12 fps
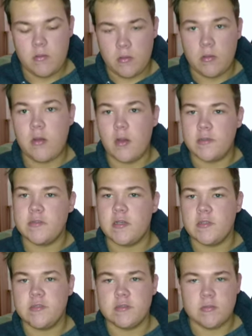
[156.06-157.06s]
car
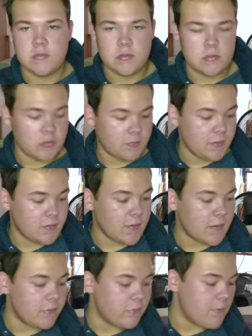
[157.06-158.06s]
charger took me a
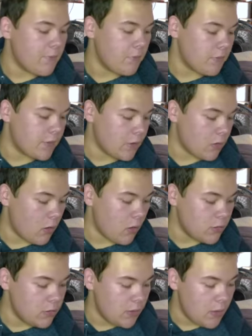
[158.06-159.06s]
second to remember what they're called.